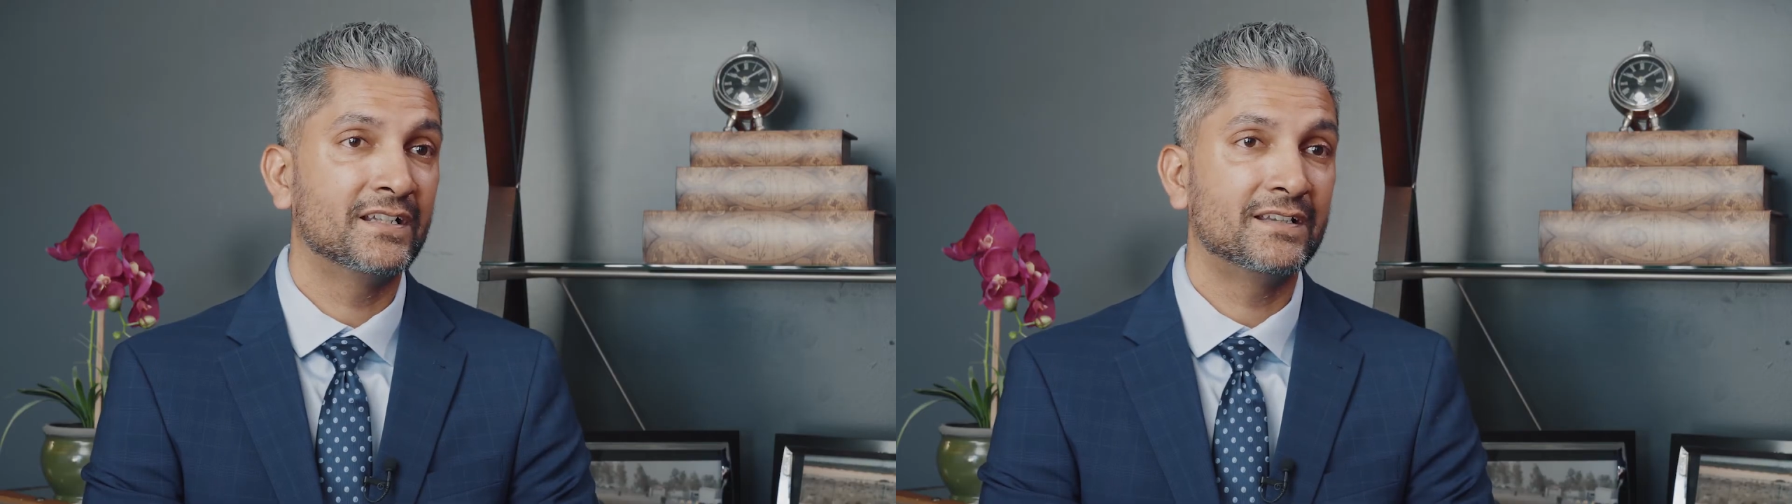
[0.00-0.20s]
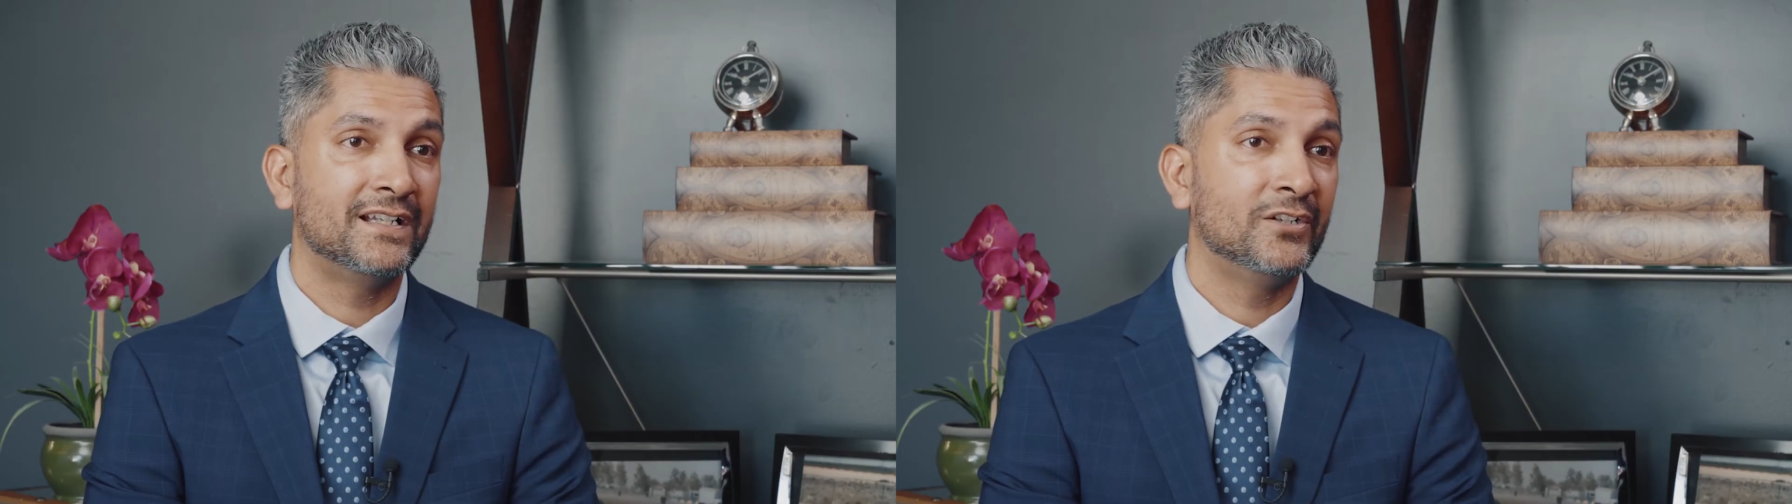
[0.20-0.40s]

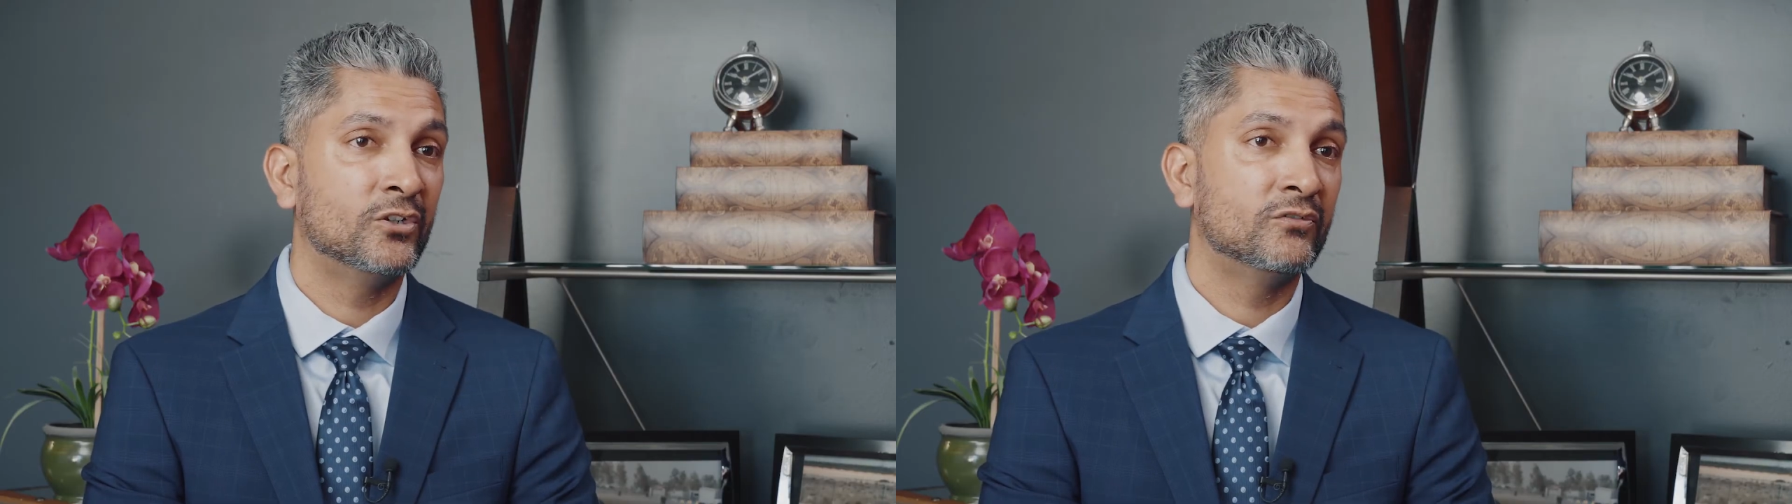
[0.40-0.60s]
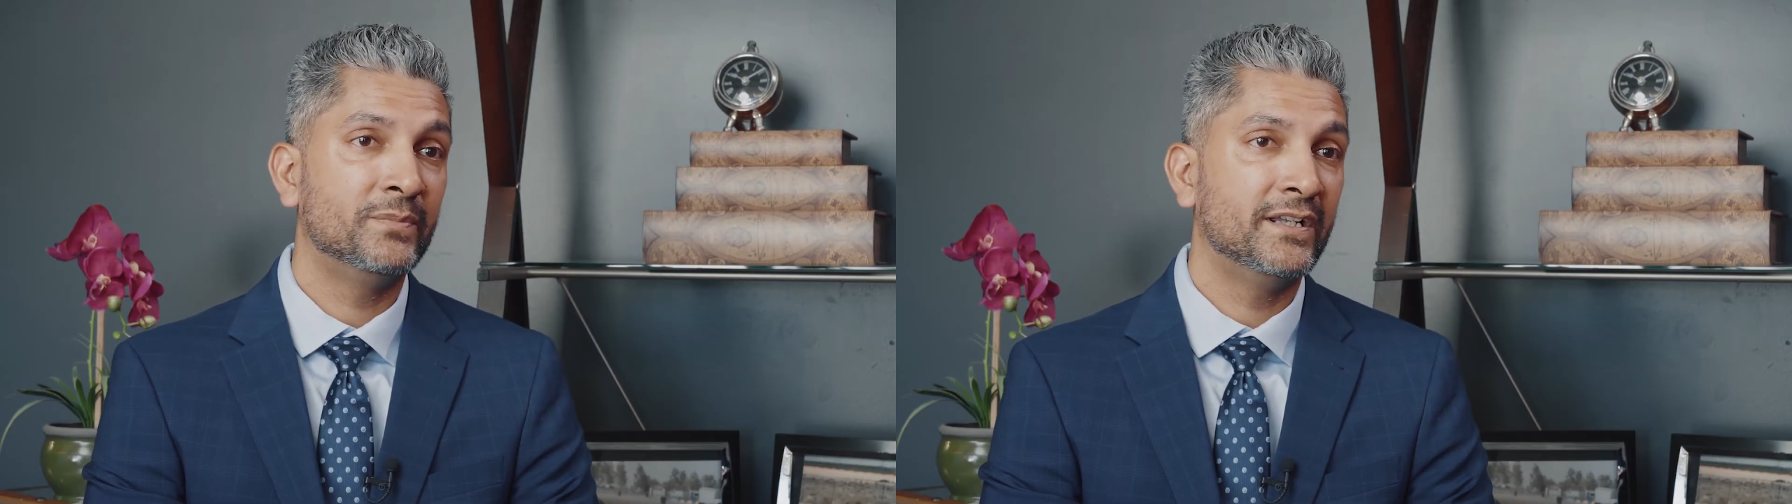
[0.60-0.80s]
get that. You're
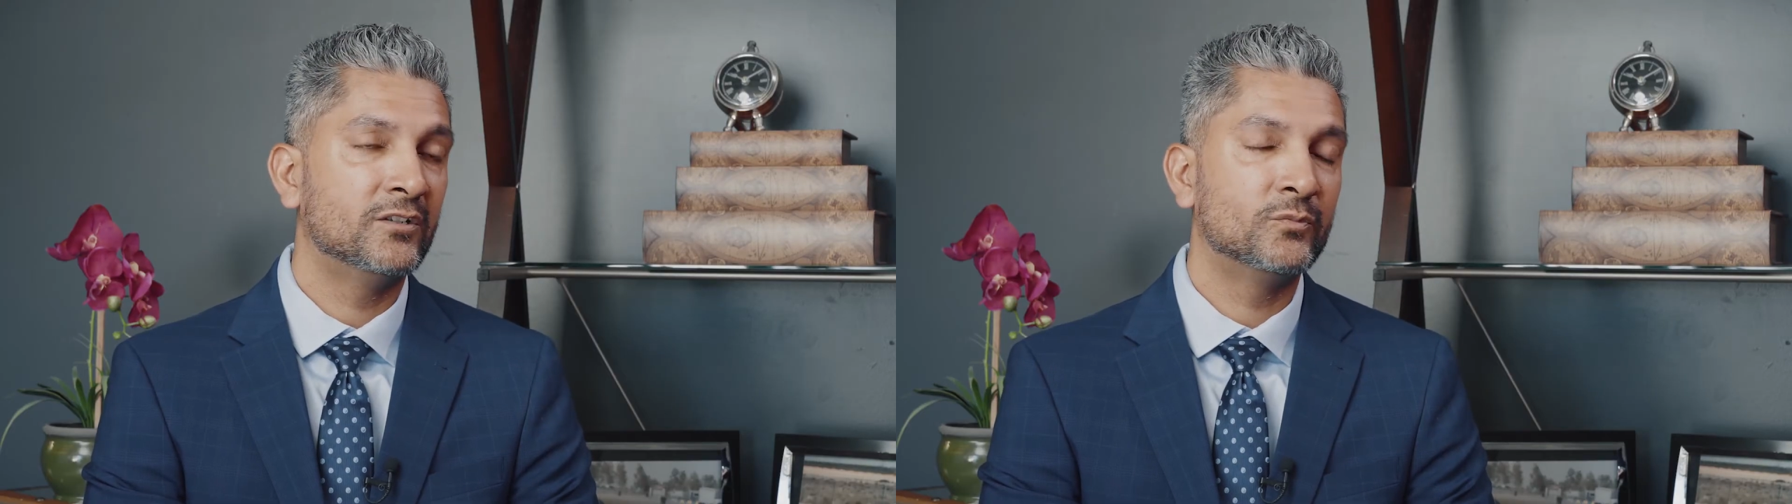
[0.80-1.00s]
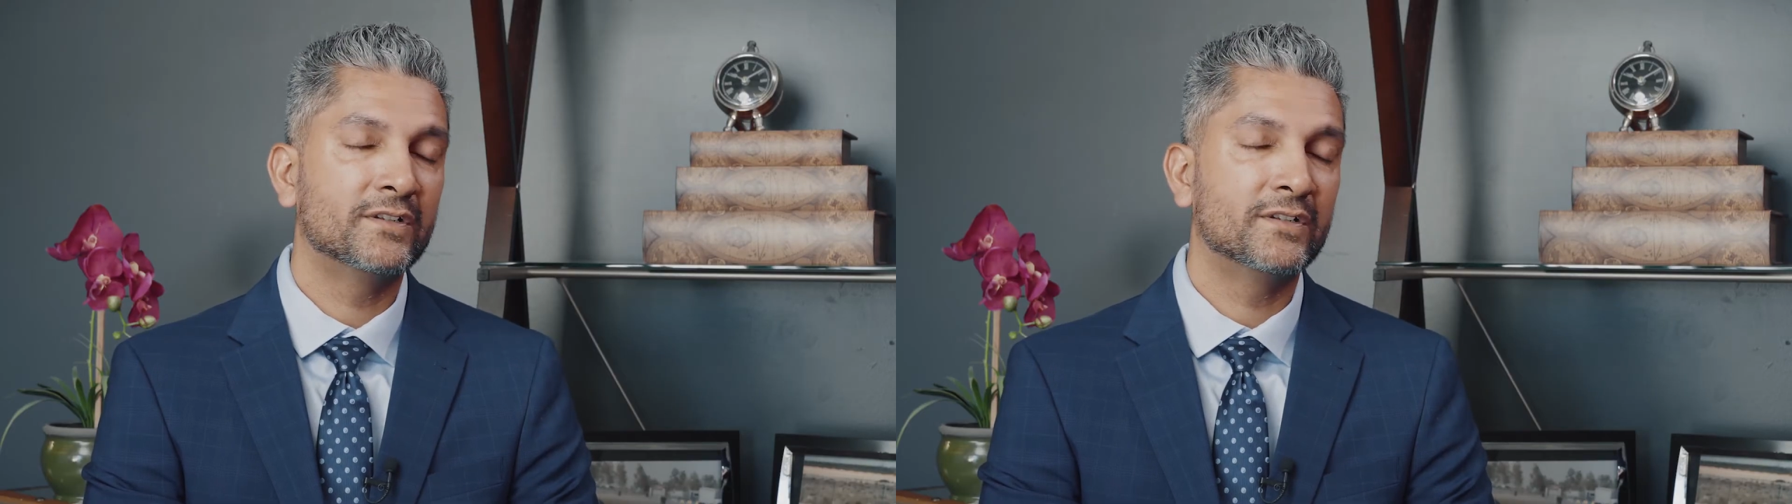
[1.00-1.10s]
overpaying them.